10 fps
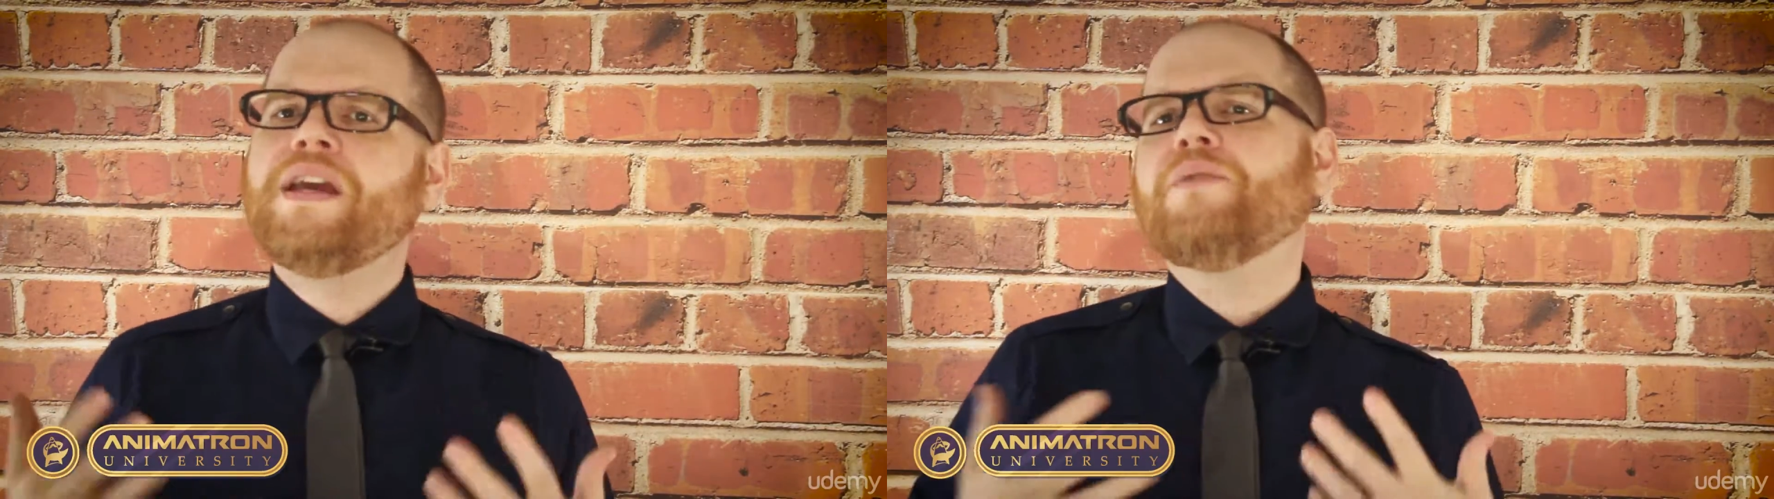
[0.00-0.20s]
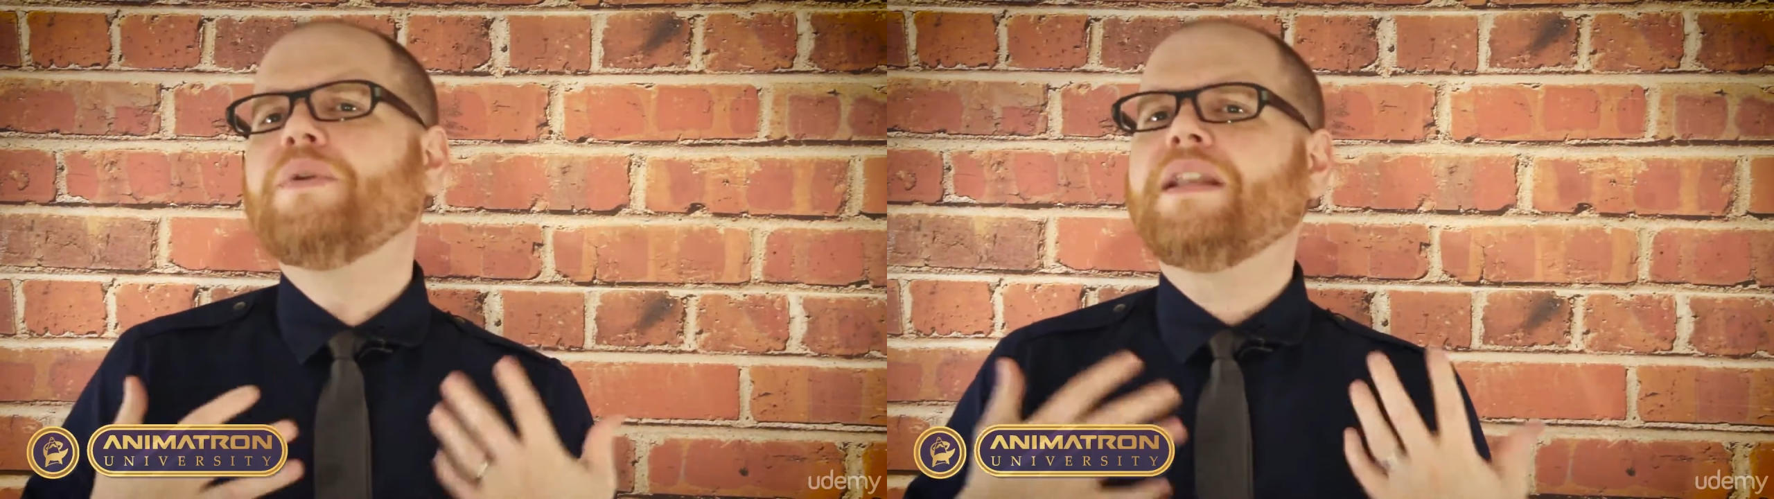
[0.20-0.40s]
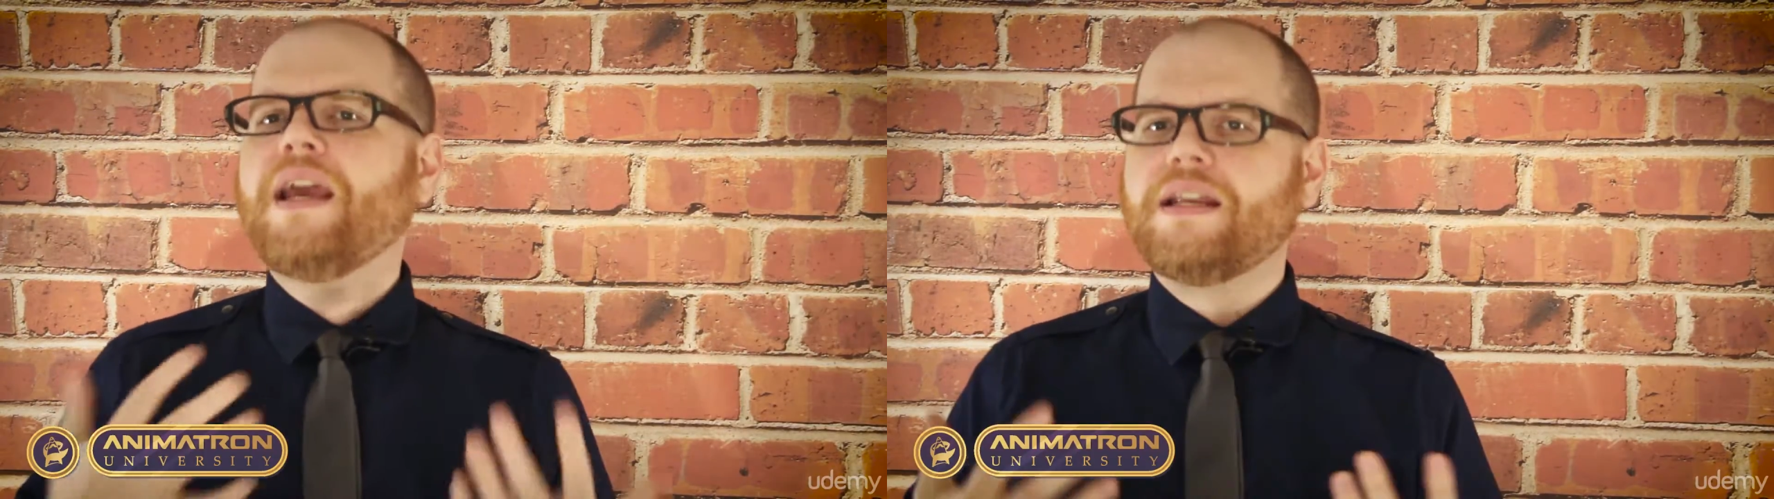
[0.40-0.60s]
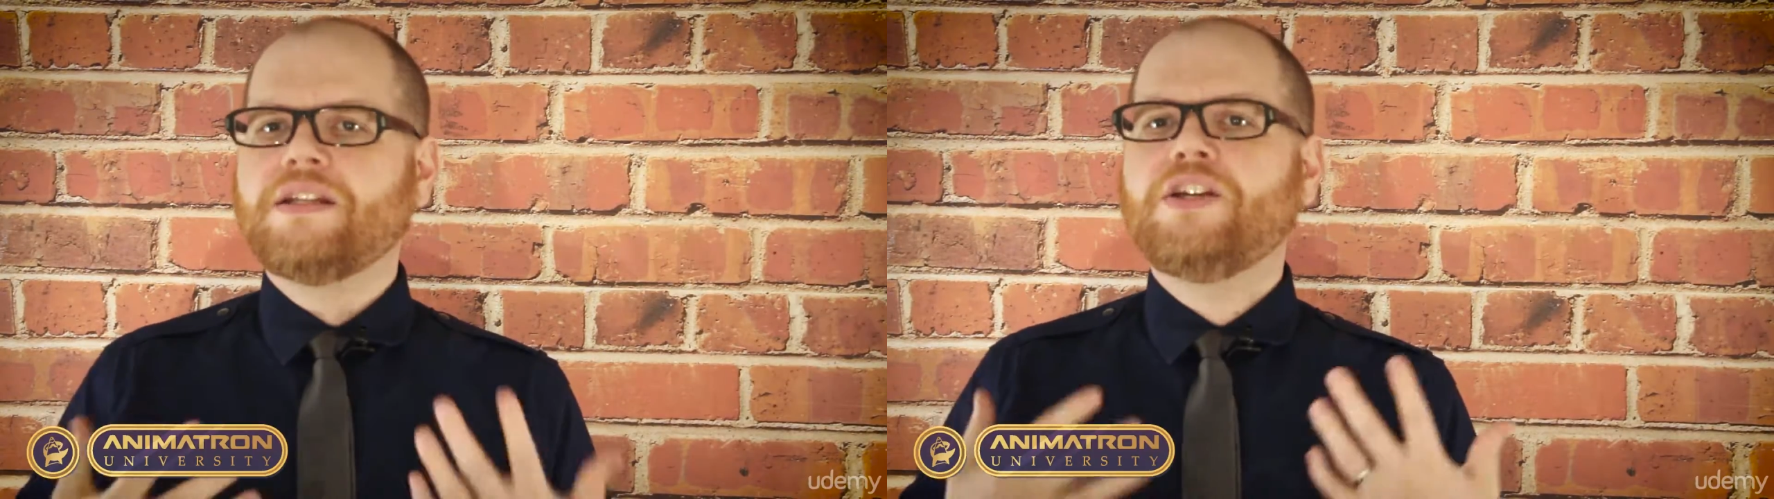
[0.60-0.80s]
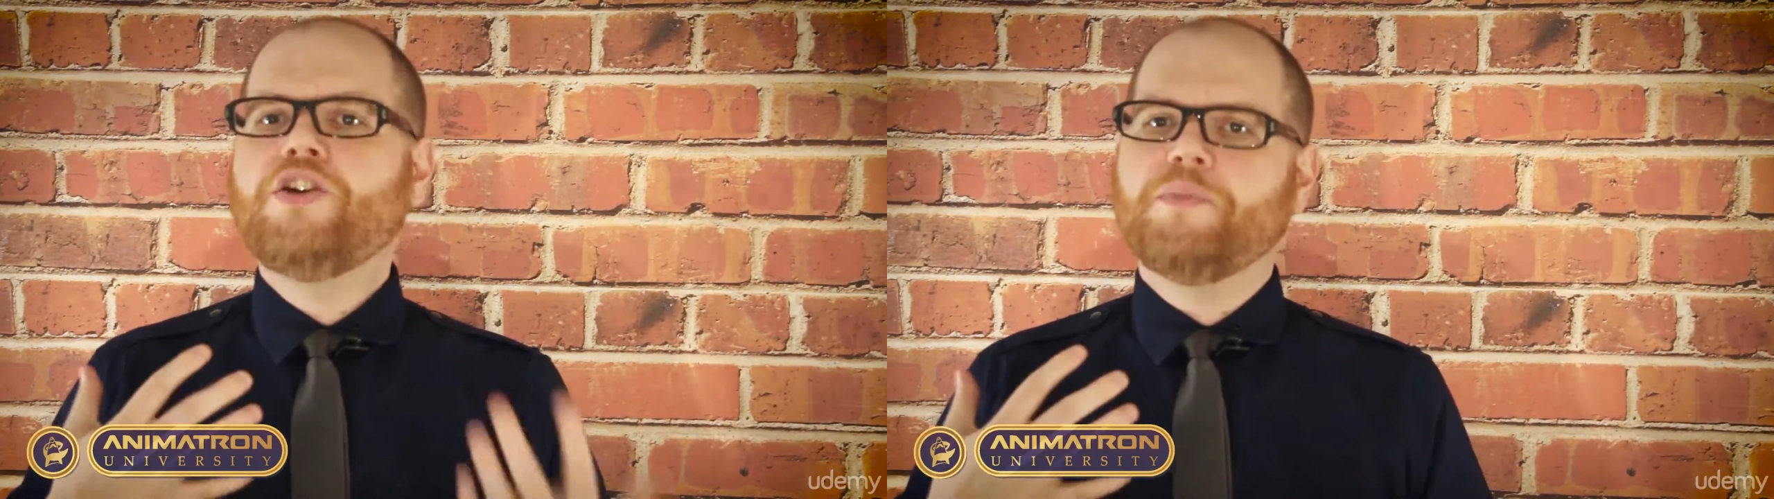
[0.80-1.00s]
We can
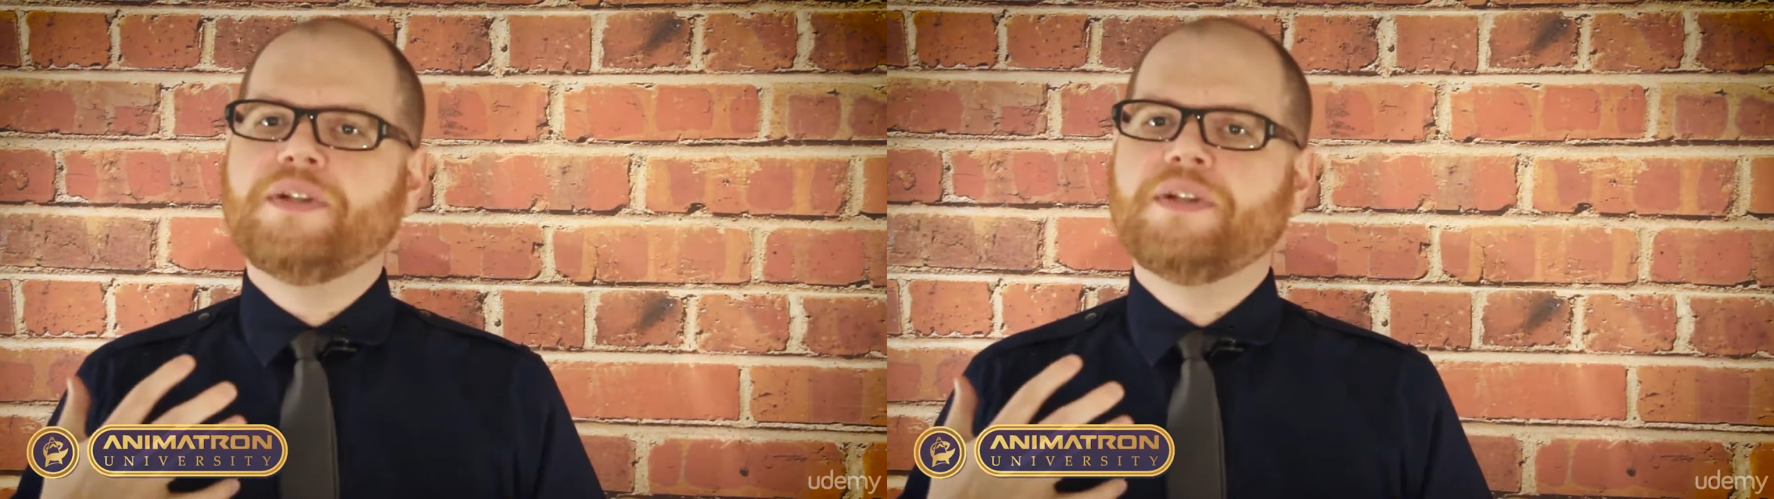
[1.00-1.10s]
relate to